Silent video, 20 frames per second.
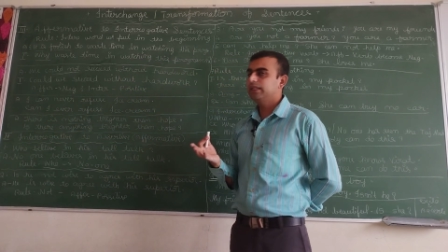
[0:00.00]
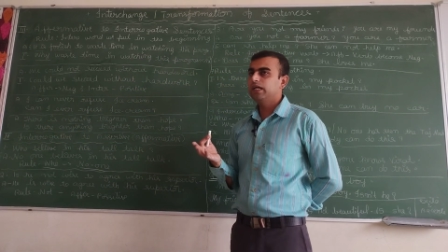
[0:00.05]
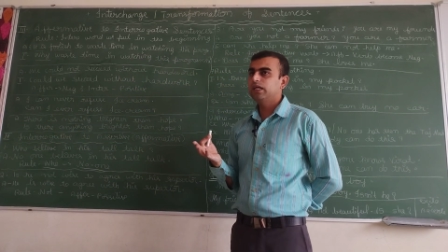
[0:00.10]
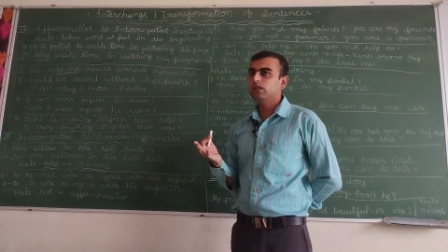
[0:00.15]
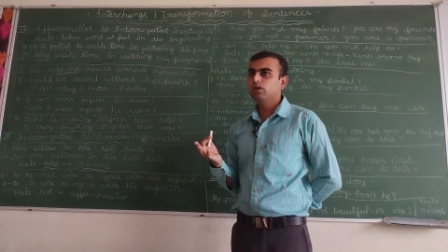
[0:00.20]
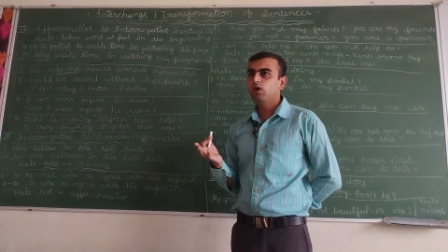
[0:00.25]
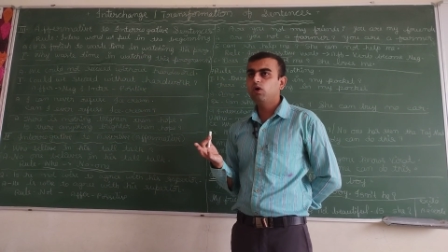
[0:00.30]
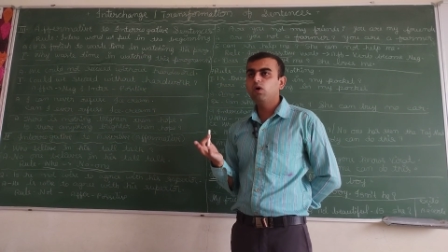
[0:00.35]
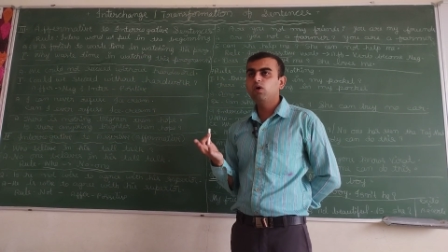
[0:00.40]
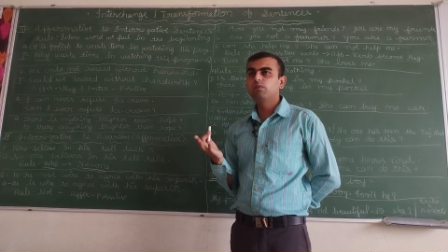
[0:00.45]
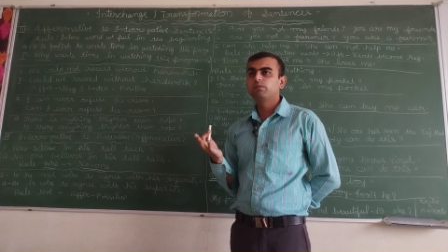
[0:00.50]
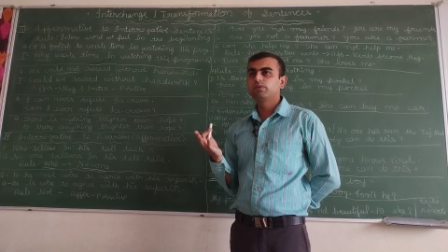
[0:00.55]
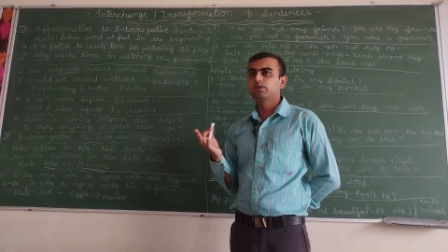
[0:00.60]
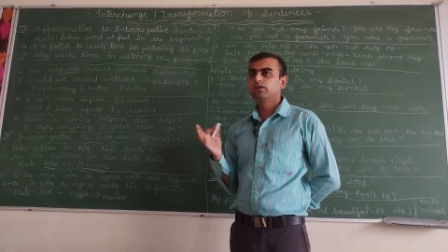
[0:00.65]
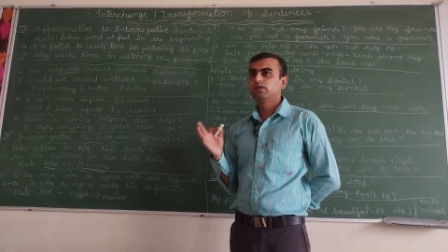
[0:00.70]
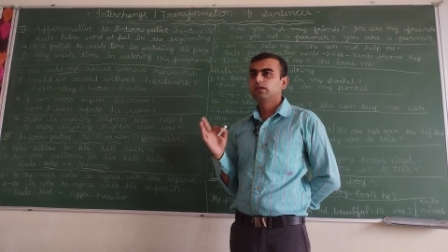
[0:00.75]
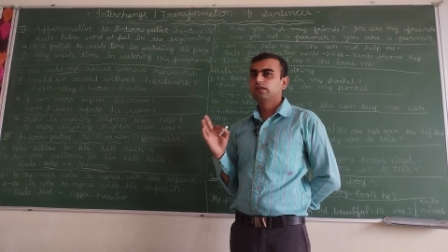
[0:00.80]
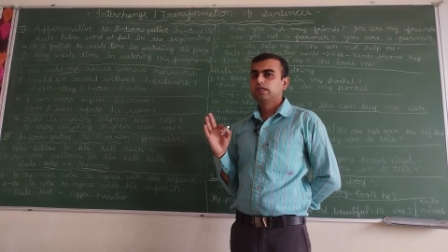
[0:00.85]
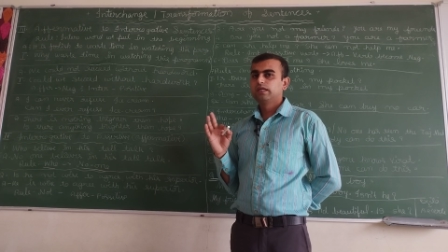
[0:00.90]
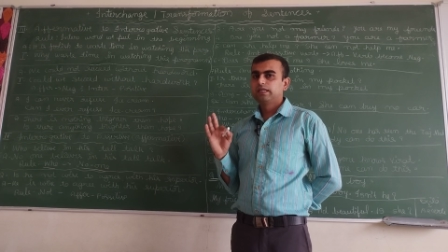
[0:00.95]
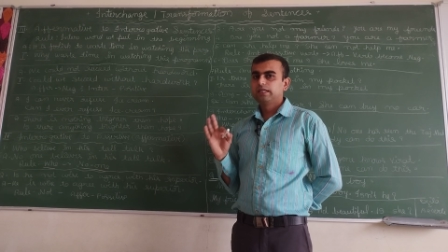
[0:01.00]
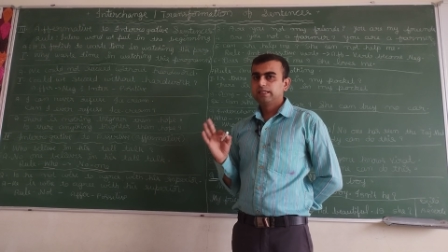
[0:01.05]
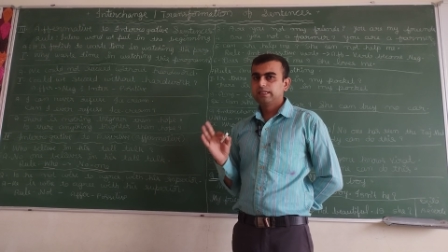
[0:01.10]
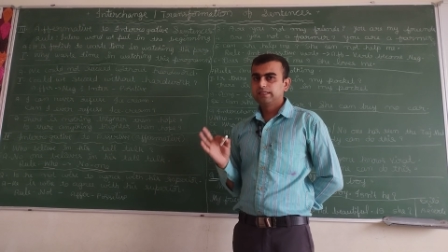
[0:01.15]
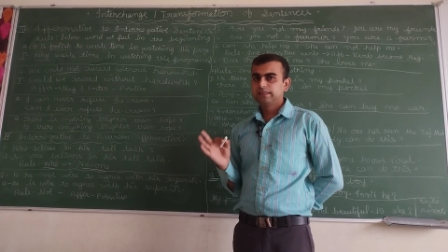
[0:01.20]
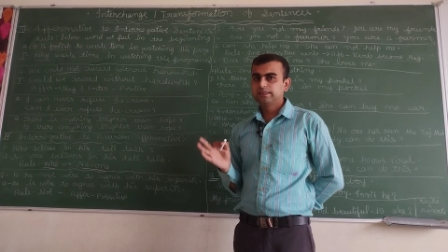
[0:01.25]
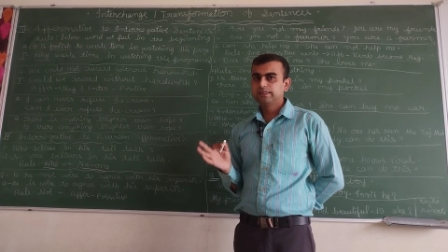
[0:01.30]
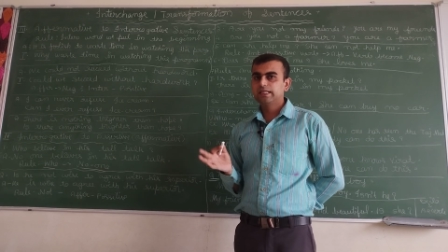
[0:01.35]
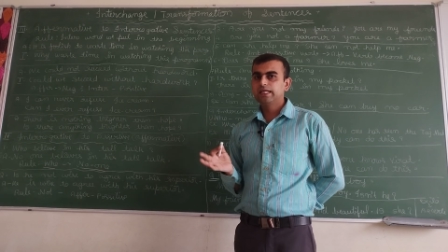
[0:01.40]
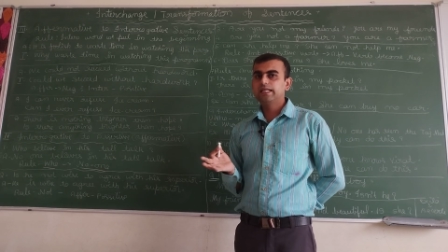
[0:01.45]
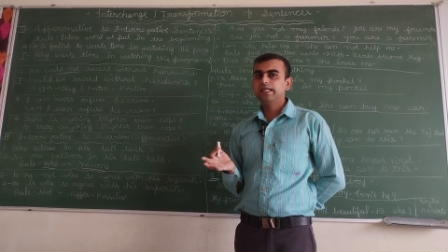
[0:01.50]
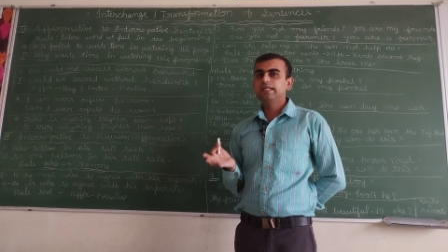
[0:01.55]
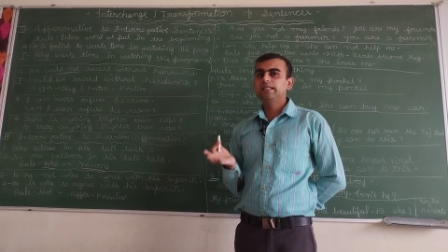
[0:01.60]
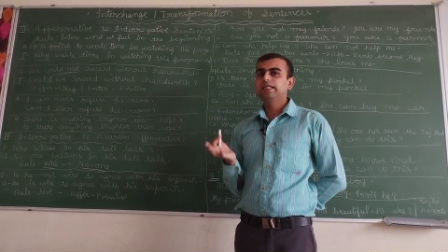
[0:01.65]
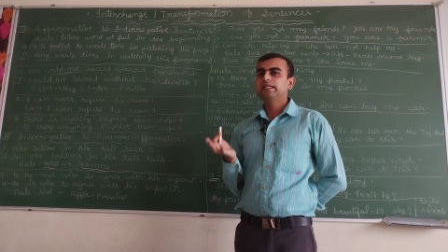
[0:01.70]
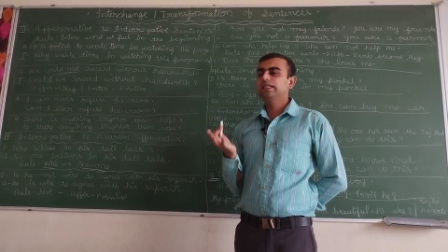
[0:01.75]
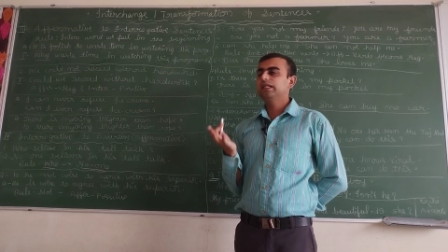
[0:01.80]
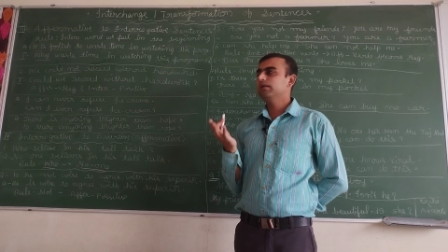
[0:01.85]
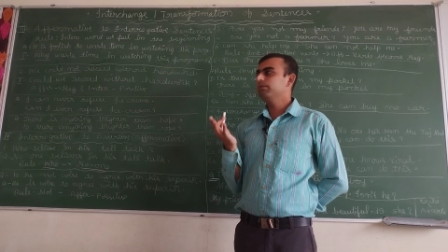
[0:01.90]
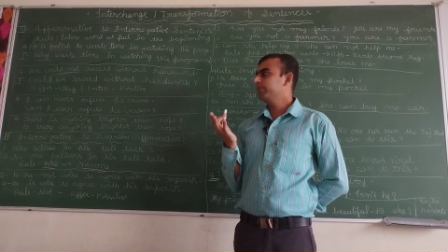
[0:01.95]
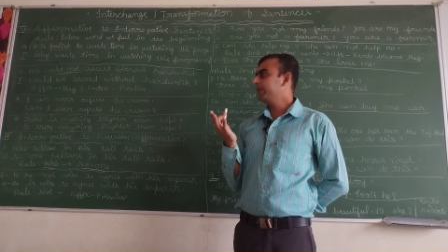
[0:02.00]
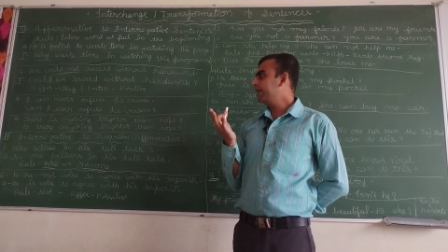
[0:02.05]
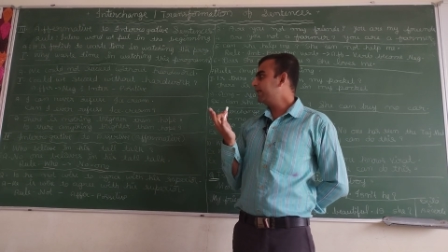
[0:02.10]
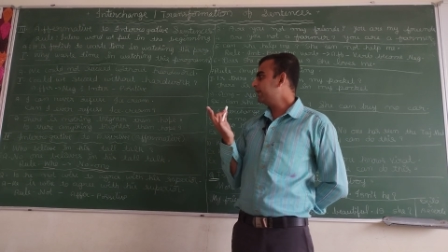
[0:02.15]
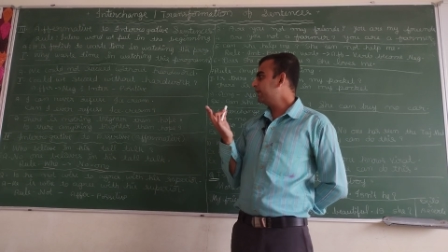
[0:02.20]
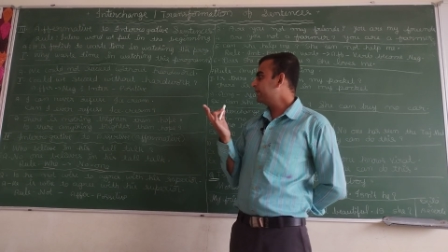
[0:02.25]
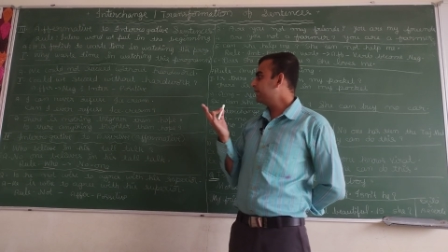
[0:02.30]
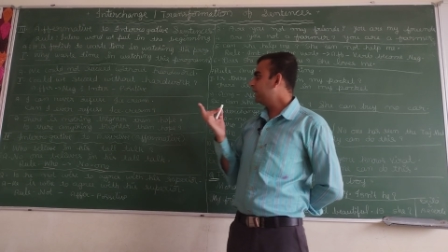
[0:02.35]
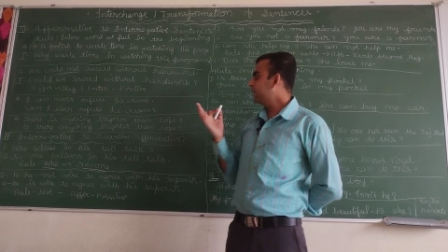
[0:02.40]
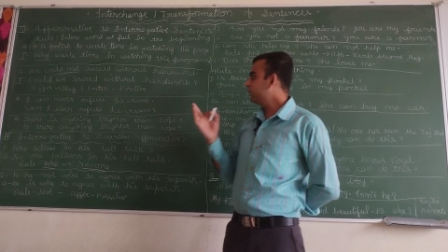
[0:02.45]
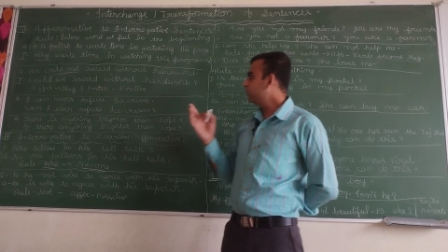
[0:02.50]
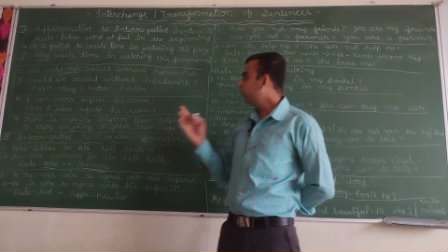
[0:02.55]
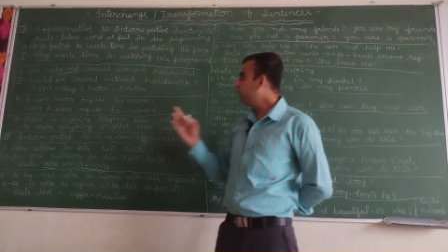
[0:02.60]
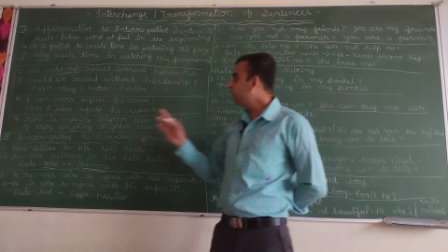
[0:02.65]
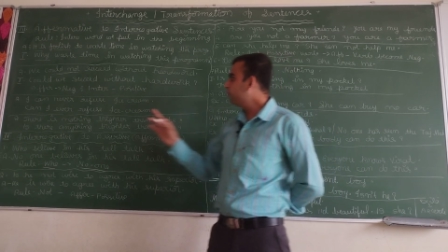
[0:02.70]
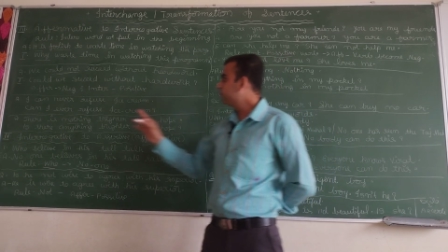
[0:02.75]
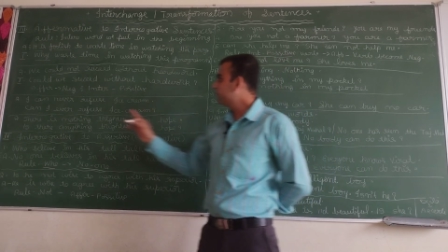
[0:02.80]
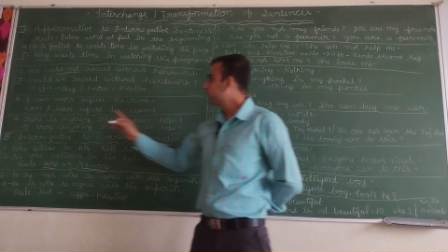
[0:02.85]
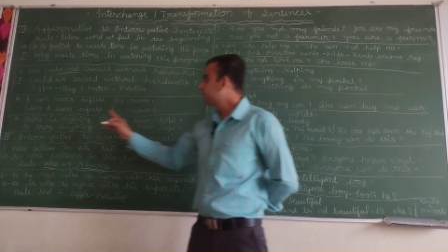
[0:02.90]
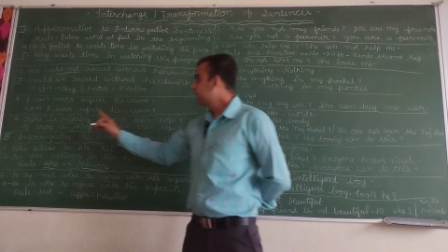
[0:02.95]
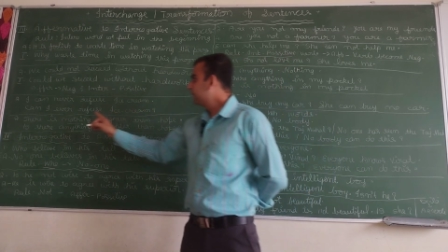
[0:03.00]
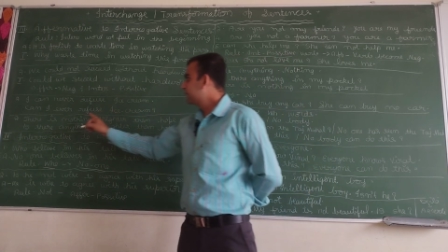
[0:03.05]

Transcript: than hope? Is there anything brighter than hope?